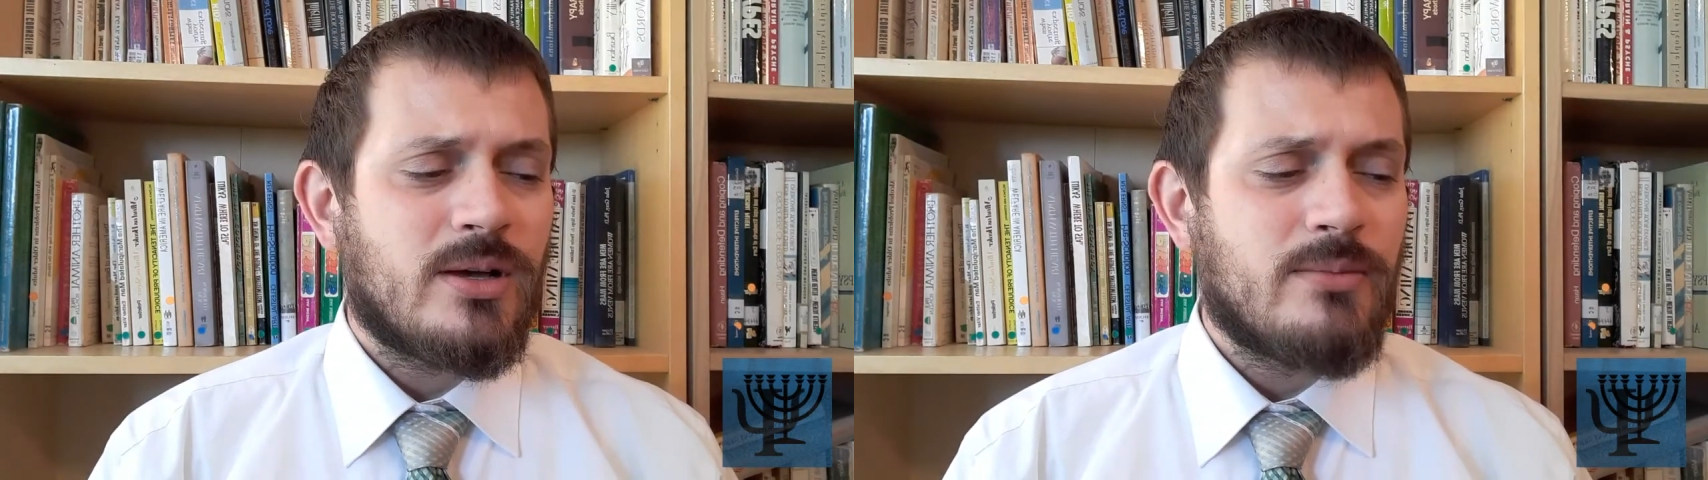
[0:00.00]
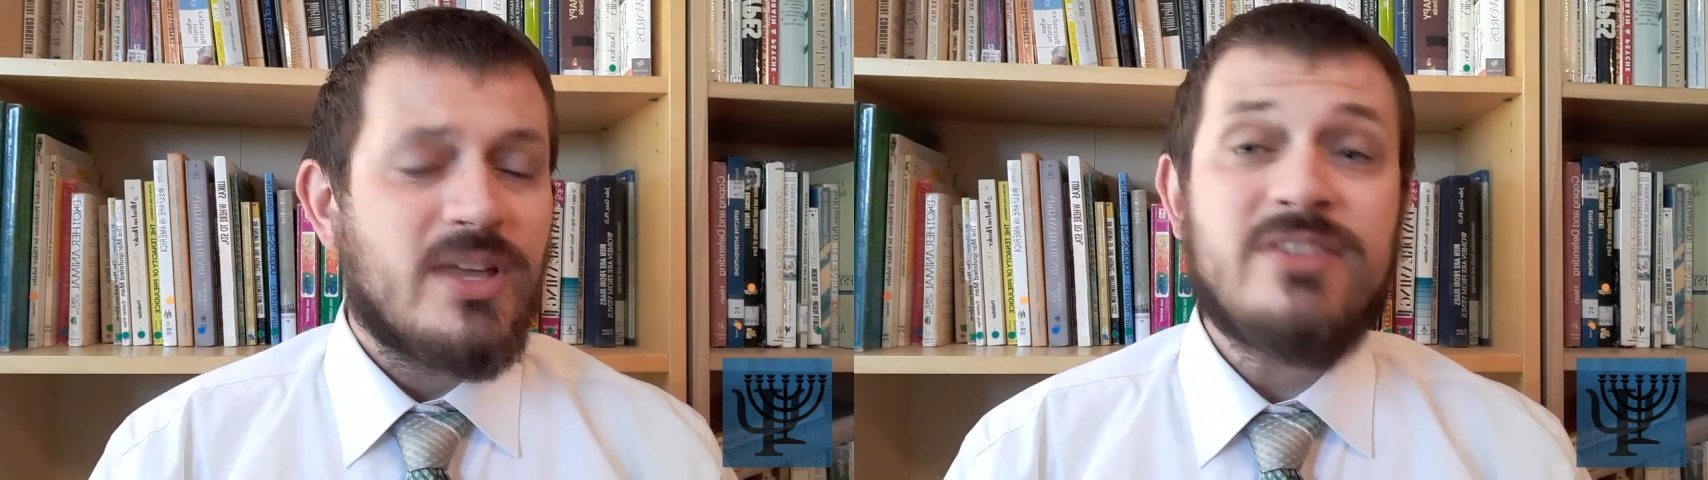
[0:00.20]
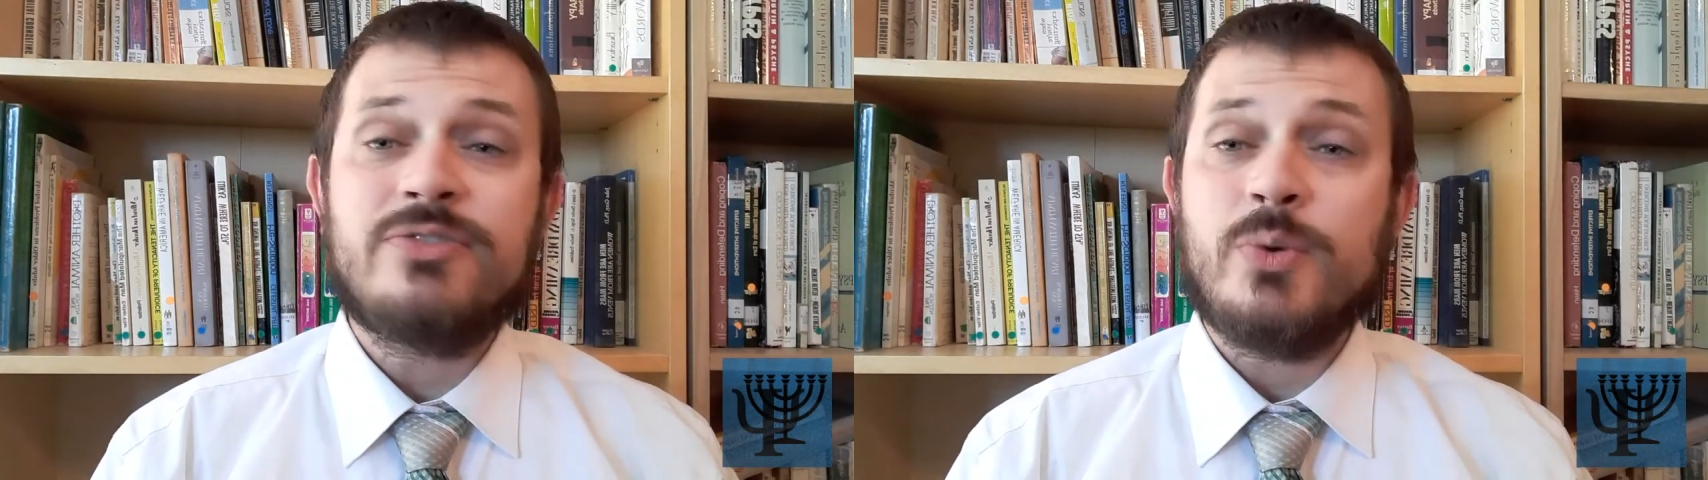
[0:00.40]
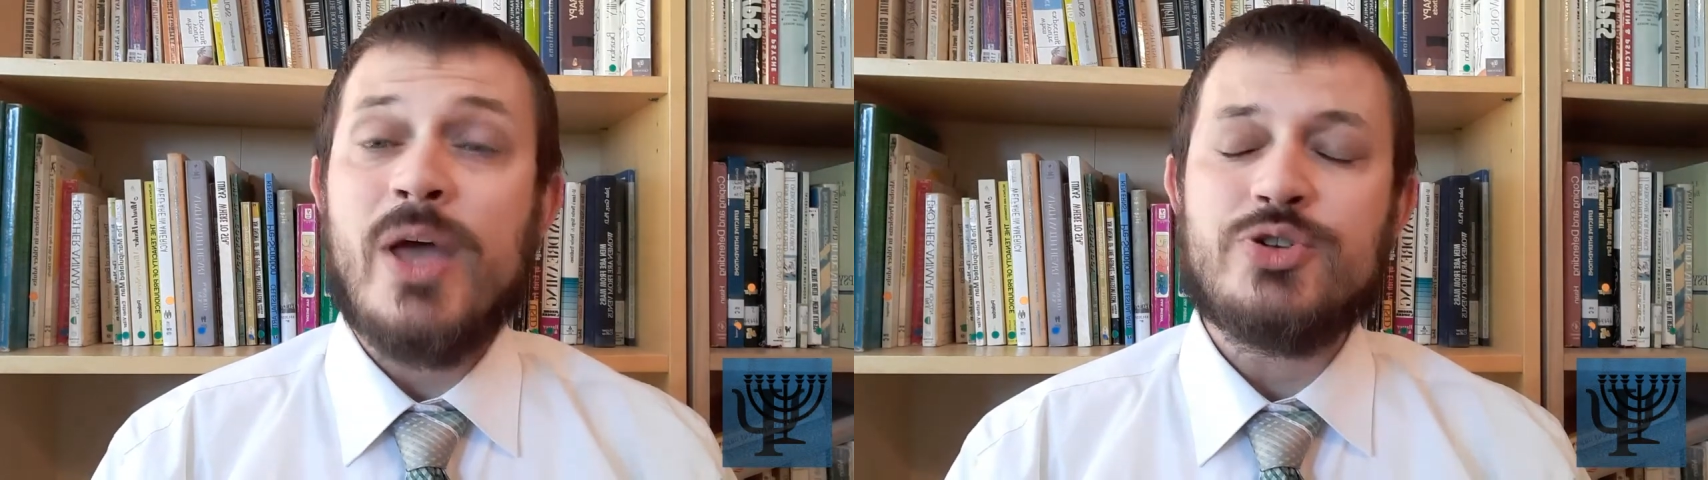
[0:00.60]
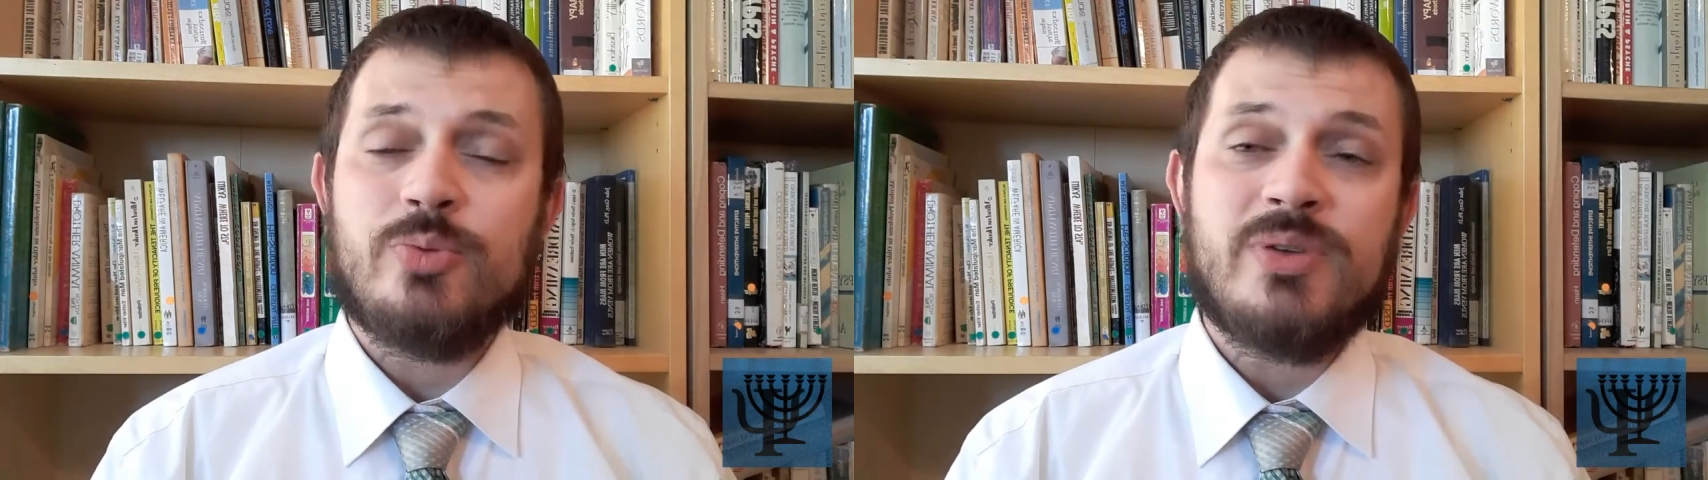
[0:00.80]

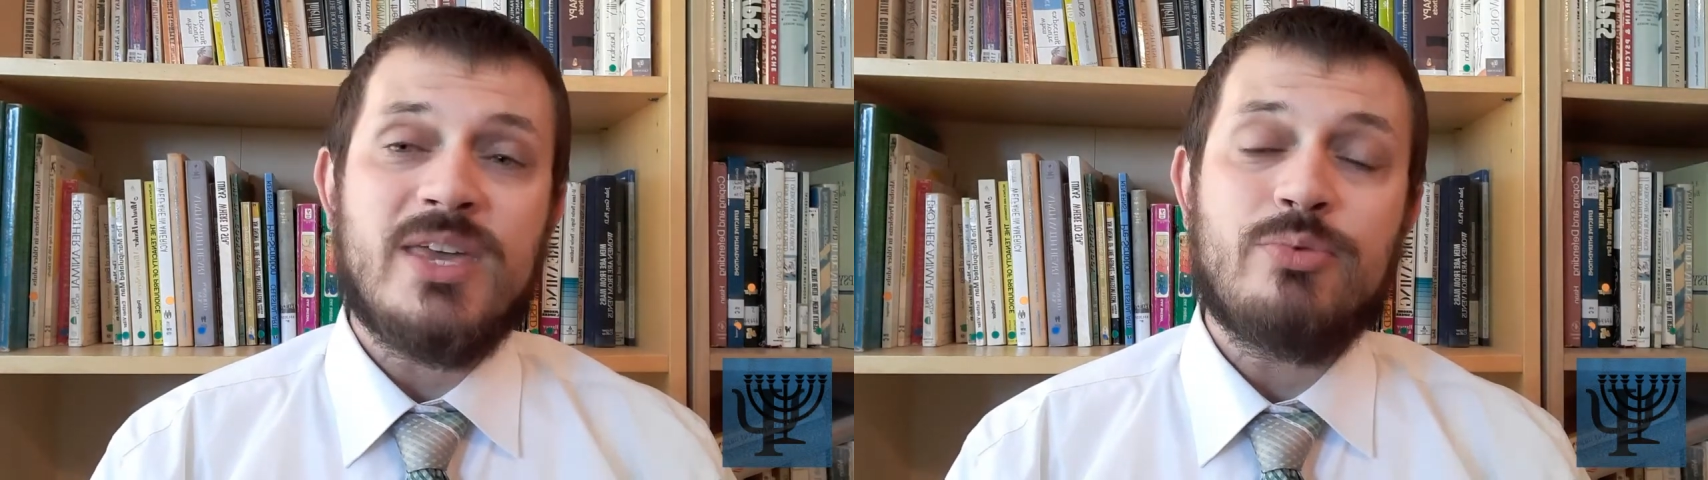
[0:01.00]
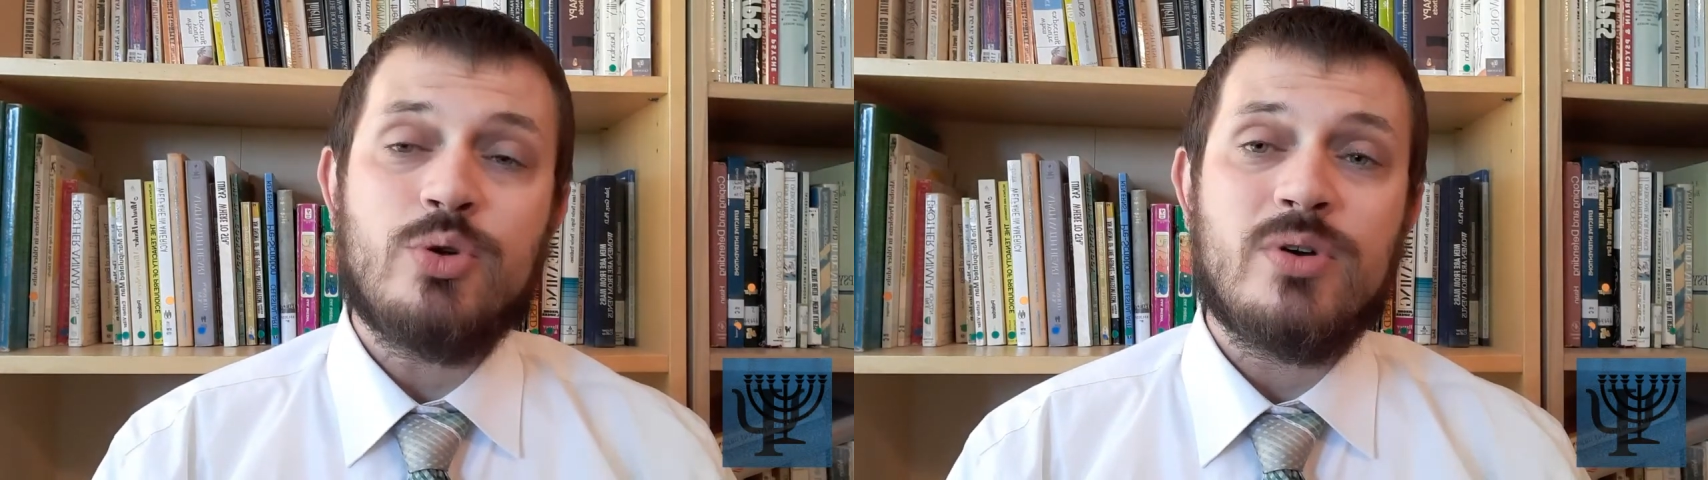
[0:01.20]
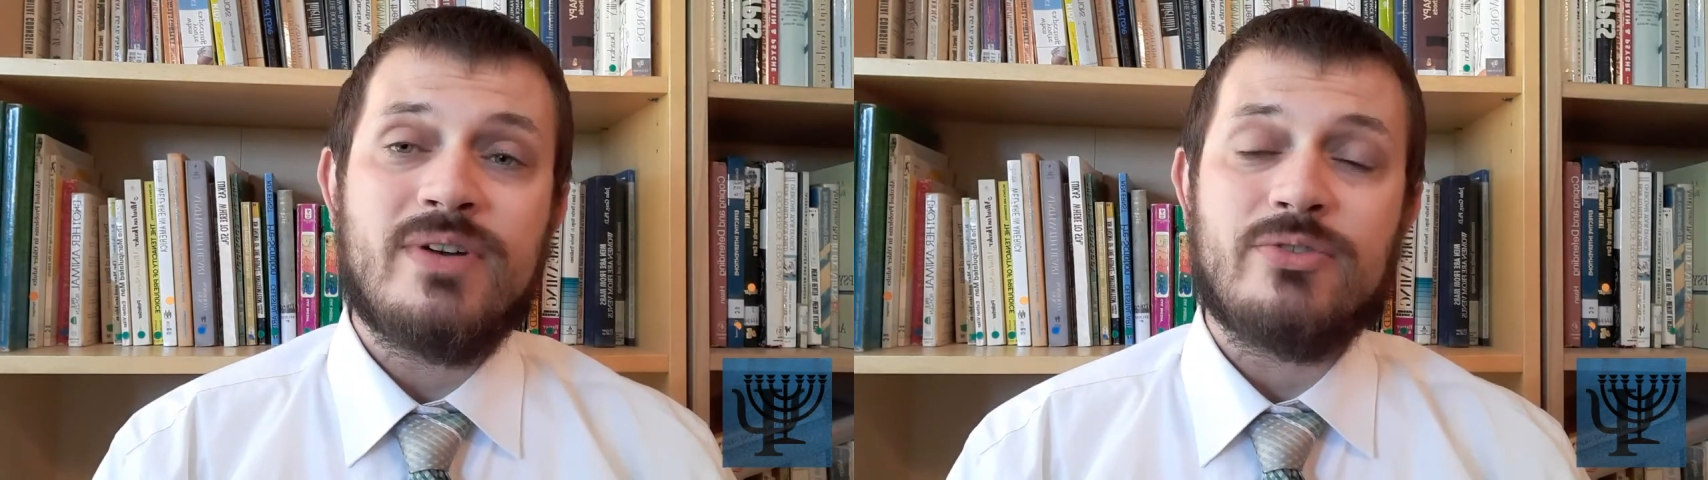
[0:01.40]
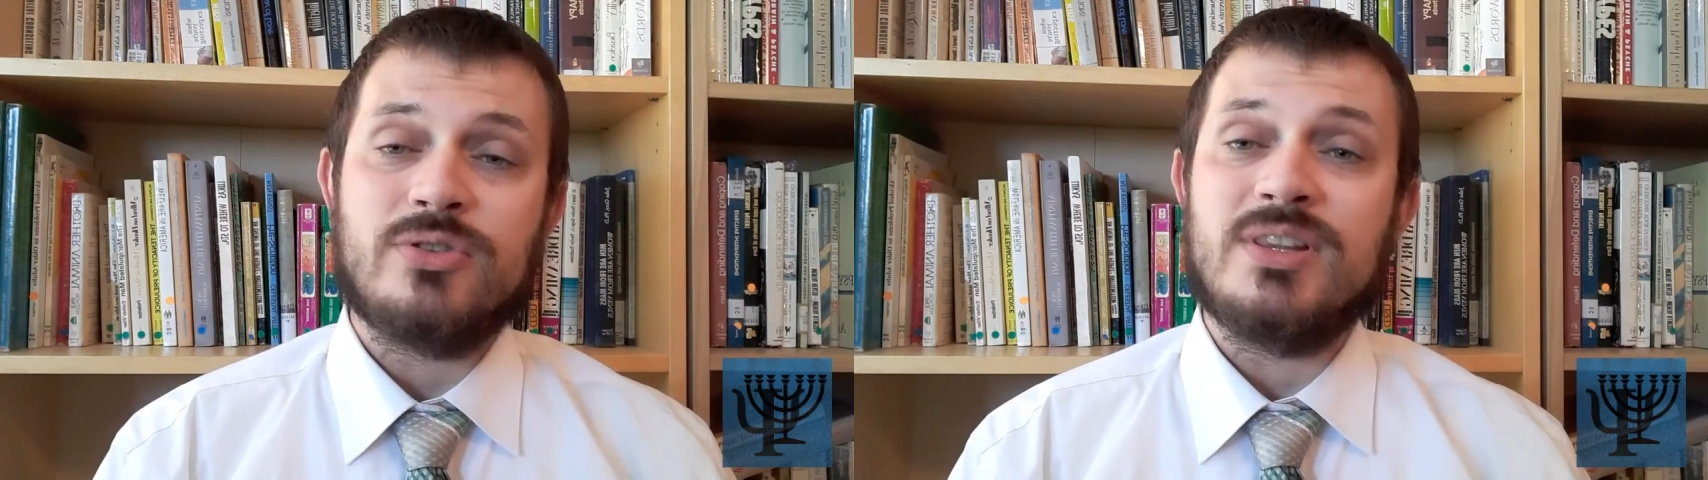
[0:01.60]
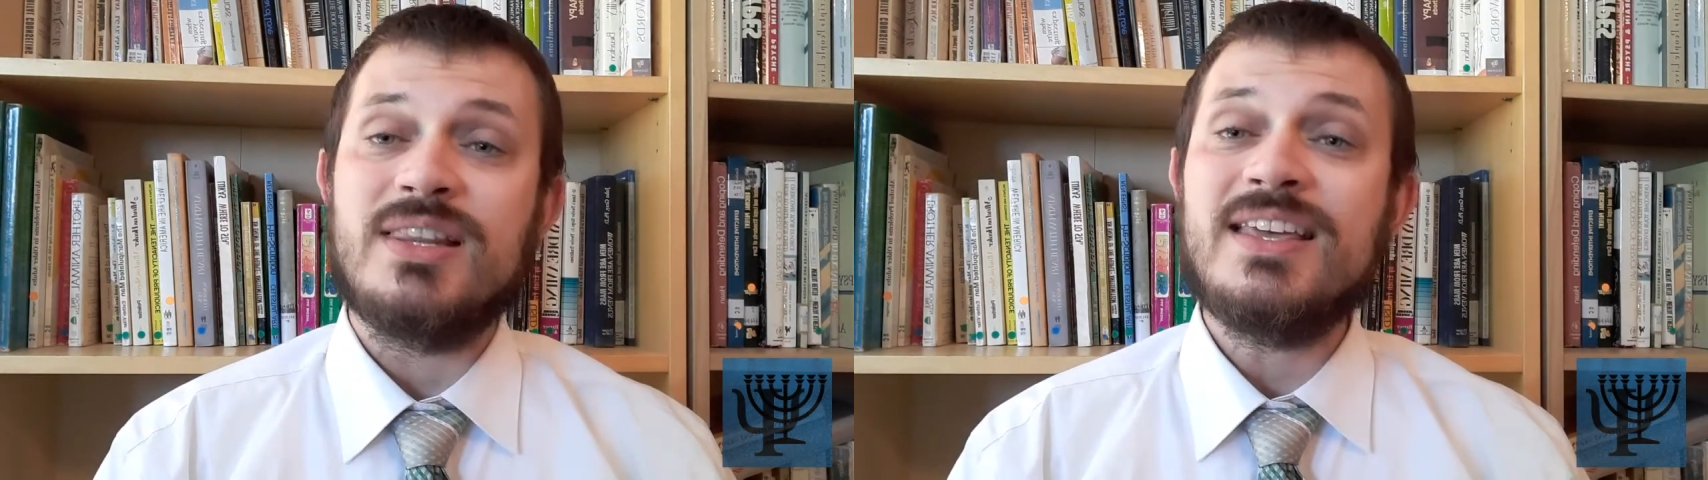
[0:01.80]
influential people who have ever
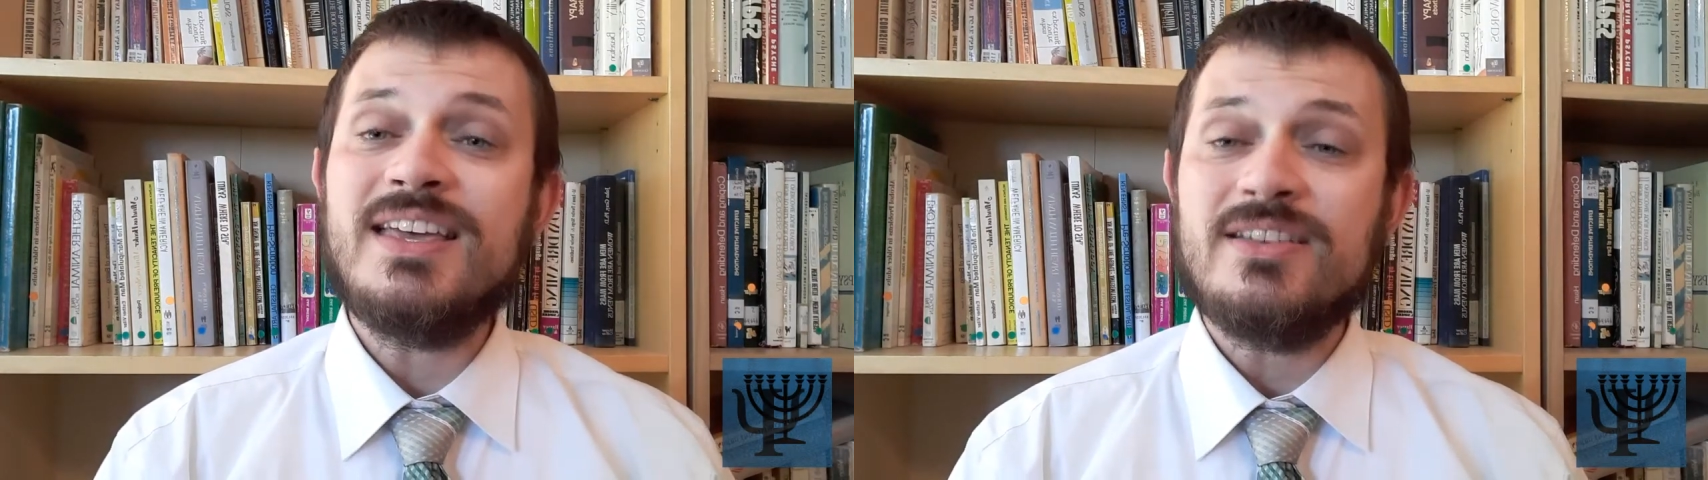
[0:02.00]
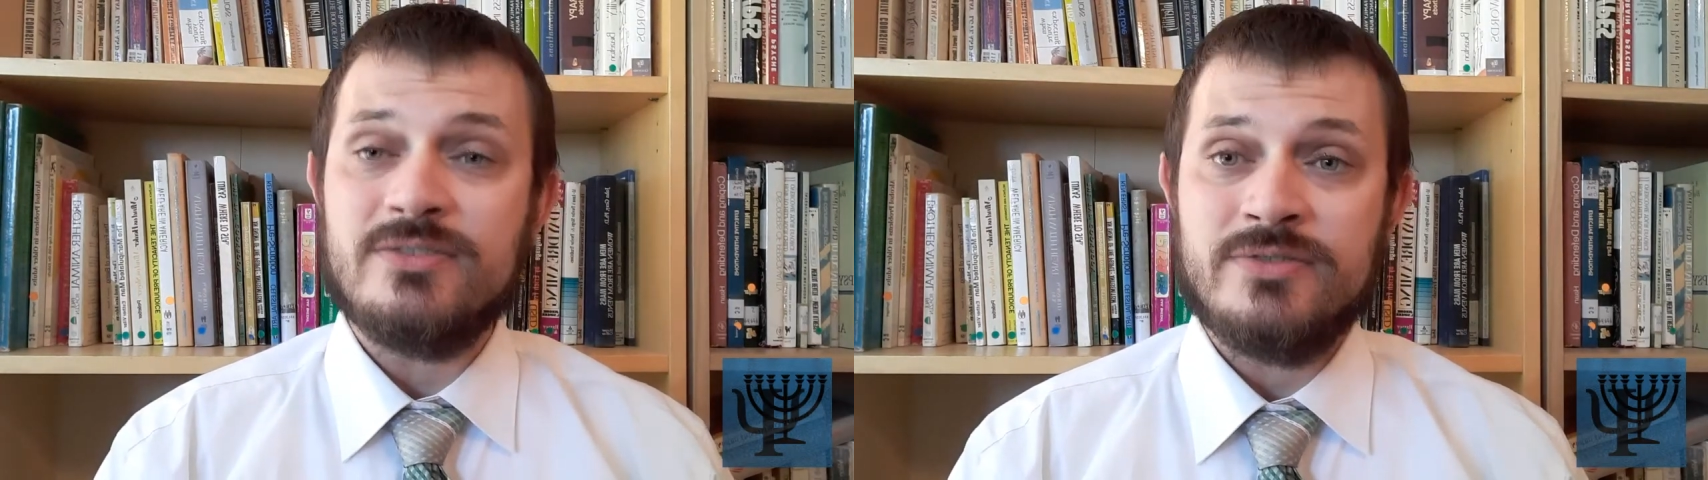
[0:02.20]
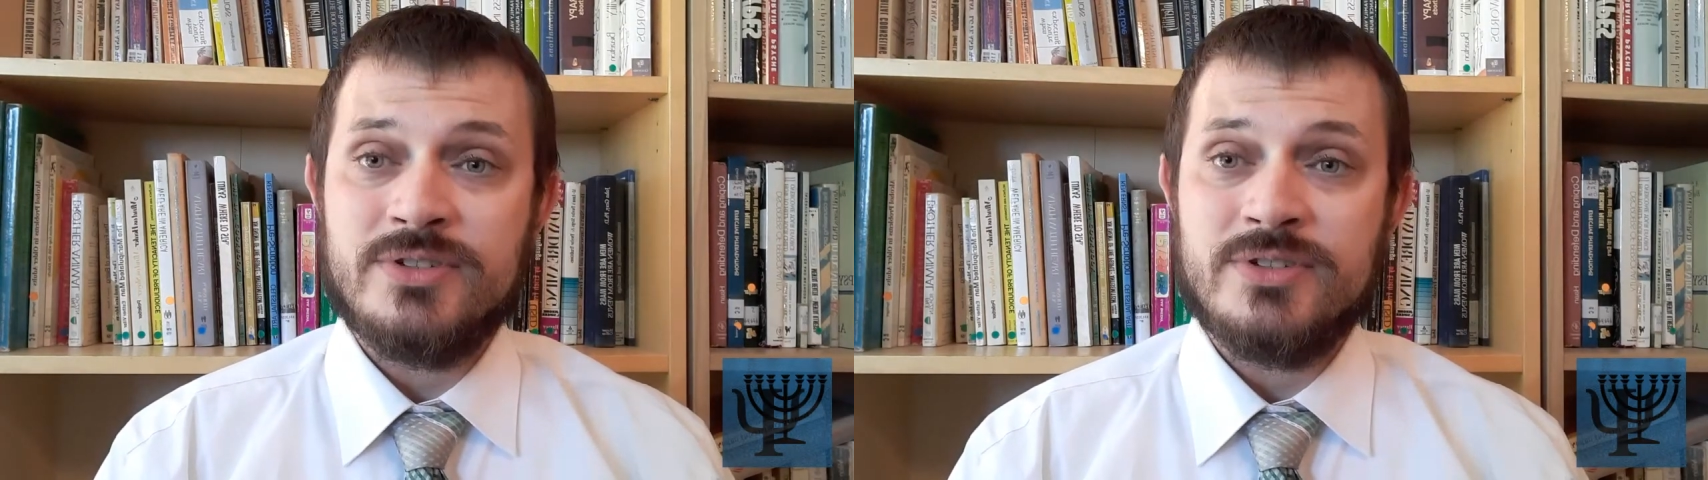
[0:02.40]
lived.